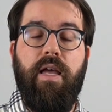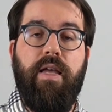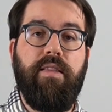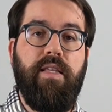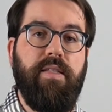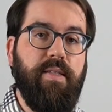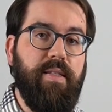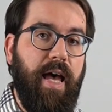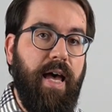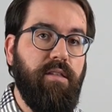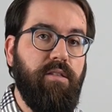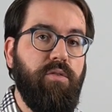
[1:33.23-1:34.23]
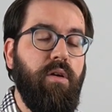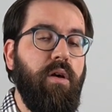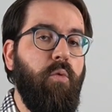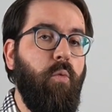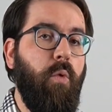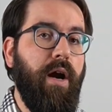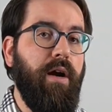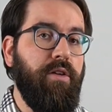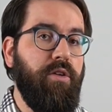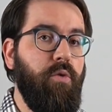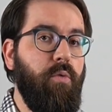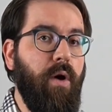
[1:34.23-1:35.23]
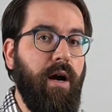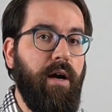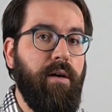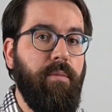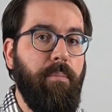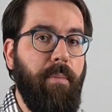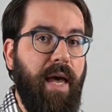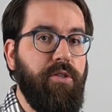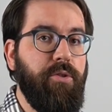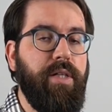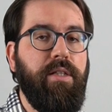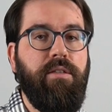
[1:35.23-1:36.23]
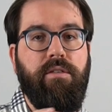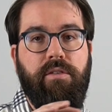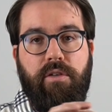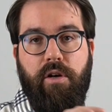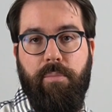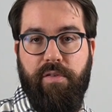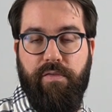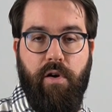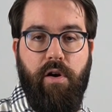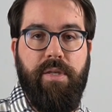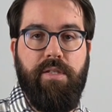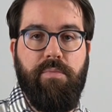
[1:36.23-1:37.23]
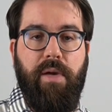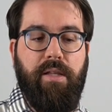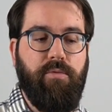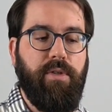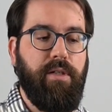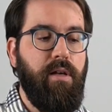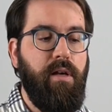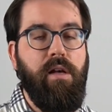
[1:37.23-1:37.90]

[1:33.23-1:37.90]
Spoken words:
in the set where you are measuring your performance metric.